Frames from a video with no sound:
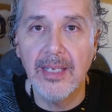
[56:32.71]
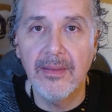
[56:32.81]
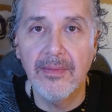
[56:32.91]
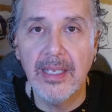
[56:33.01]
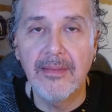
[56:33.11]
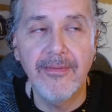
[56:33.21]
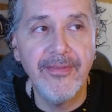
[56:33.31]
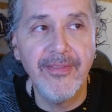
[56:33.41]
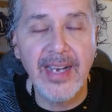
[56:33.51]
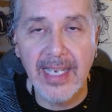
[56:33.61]
and in
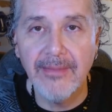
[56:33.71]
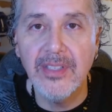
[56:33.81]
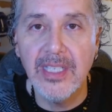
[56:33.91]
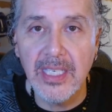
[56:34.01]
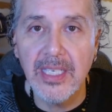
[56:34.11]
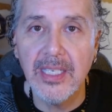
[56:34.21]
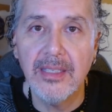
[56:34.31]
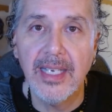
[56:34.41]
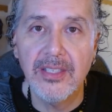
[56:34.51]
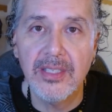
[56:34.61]

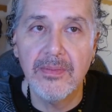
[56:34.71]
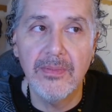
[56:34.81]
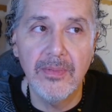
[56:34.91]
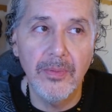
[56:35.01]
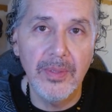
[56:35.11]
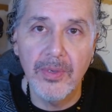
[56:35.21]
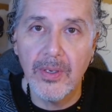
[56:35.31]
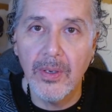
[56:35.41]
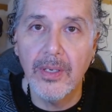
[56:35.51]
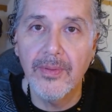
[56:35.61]
5D that's what we would
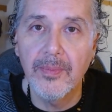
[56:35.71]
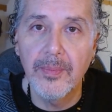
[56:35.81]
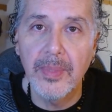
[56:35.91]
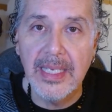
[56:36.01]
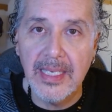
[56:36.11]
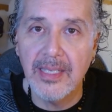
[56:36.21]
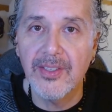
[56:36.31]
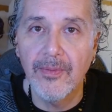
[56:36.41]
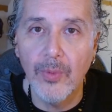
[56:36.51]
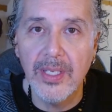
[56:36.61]
call the
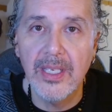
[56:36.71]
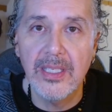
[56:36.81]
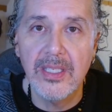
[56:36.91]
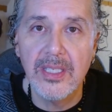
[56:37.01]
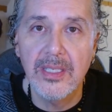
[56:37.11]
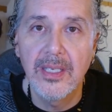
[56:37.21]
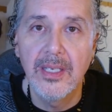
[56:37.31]
beginnings of oneness,